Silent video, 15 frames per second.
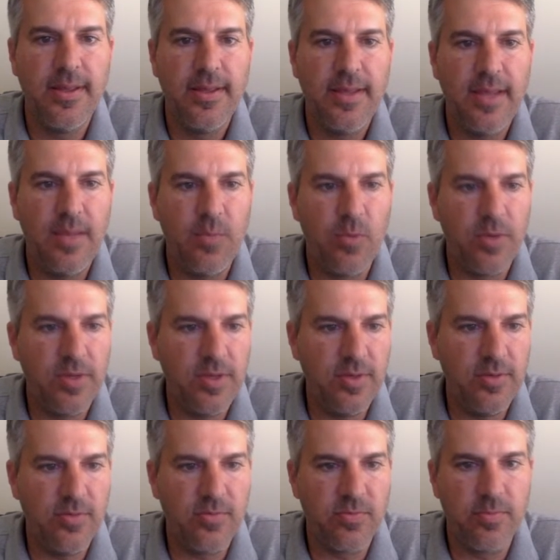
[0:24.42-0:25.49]
and we're
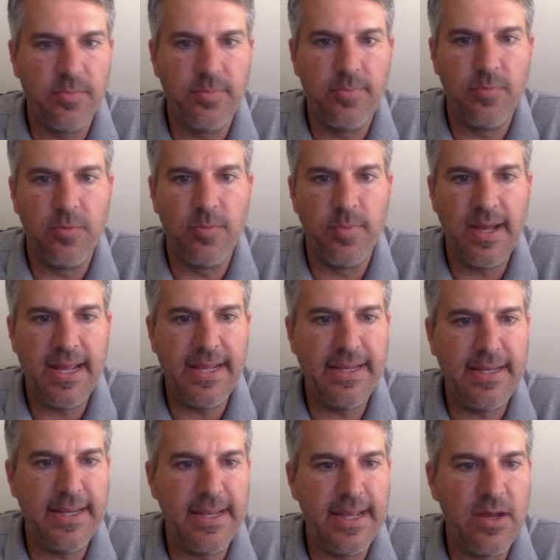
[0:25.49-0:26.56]
used, we're, we're by it
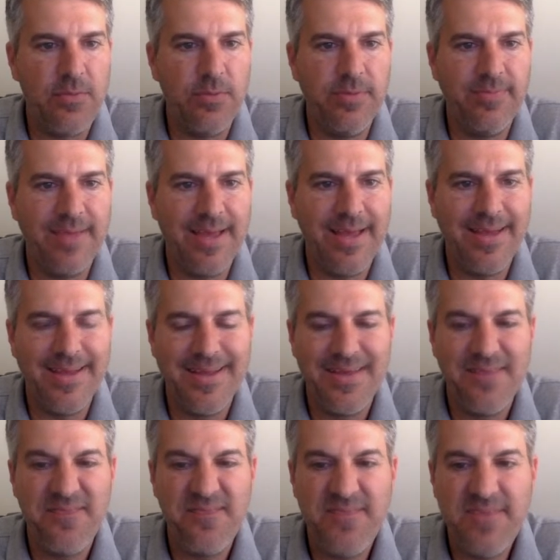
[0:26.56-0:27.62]
now. We've got
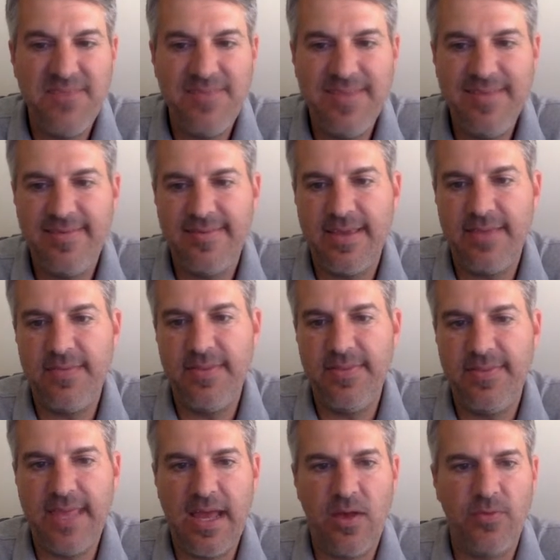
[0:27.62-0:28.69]

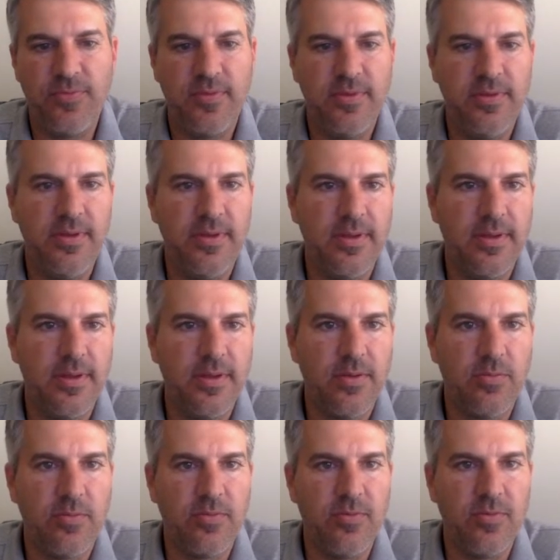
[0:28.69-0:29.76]
57,000
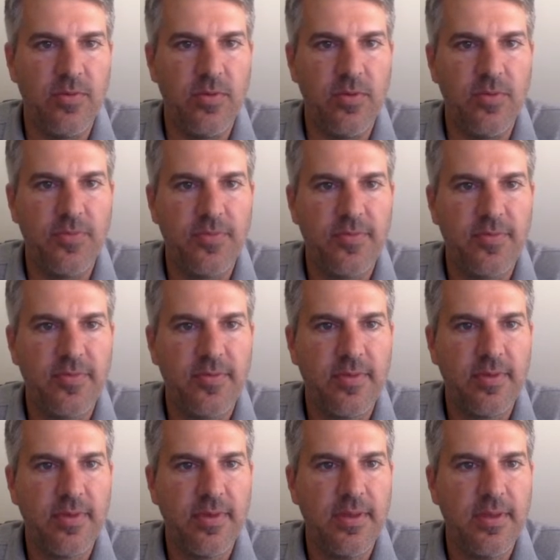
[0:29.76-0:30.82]
results.
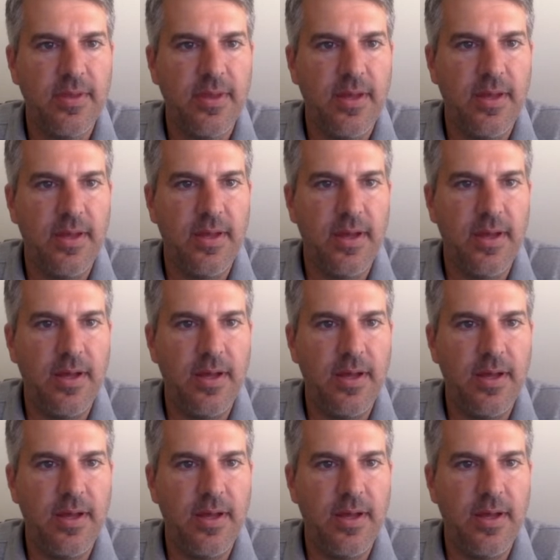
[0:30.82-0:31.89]
Um, and
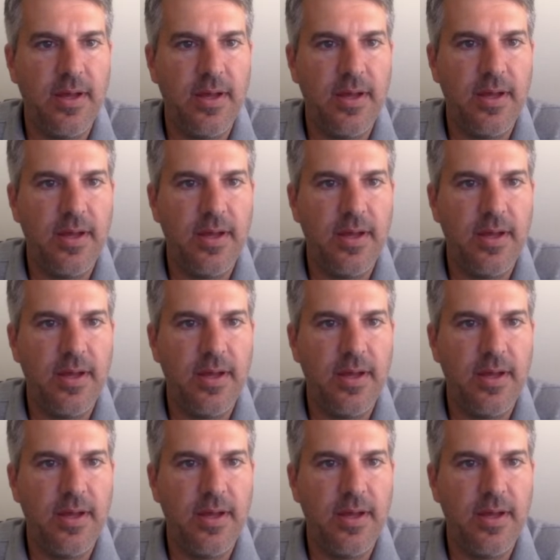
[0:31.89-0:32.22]
then if you if